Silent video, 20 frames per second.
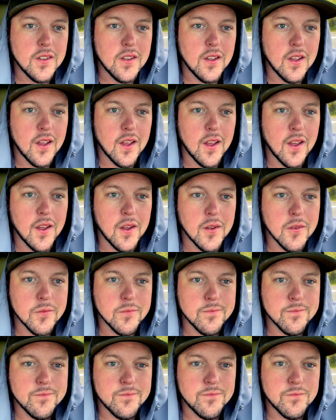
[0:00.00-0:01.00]

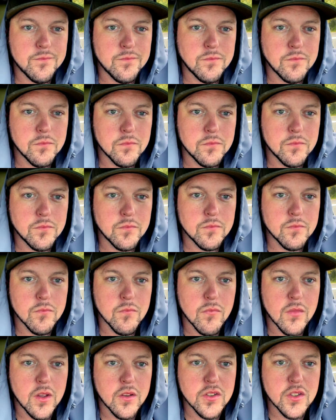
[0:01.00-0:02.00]

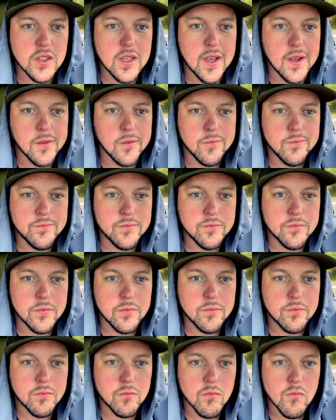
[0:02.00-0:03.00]
So yeah,
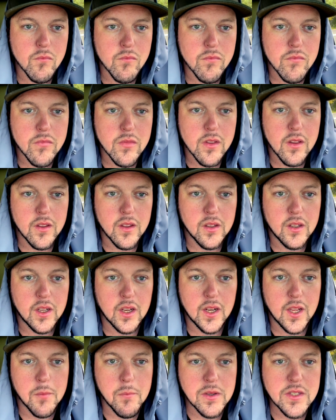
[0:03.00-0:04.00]

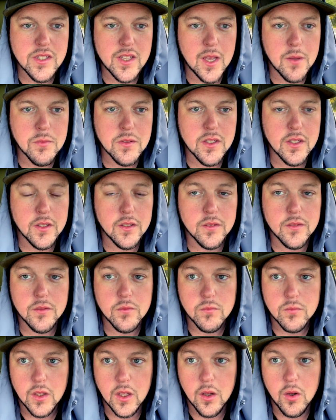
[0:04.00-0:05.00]
gonna get my steps in.
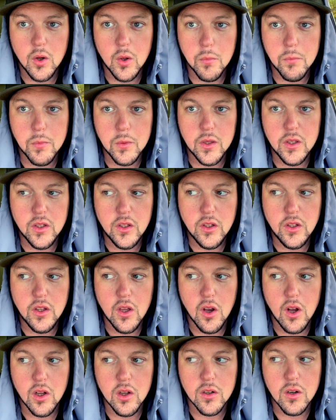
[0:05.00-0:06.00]
I hope
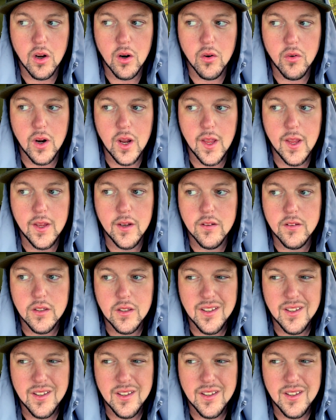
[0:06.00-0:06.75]
y'all are all right.